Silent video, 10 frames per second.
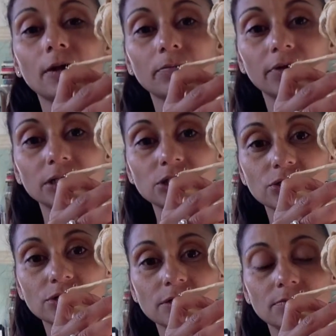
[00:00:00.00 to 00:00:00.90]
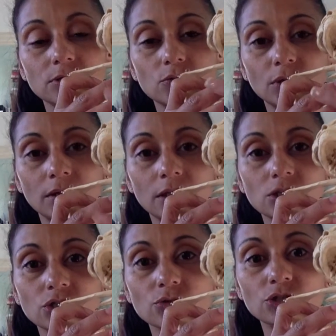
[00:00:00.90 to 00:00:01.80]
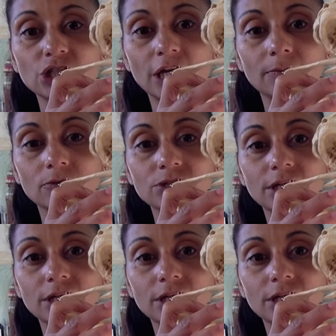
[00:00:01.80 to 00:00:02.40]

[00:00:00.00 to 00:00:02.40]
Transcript: our pressures in between these two chambers,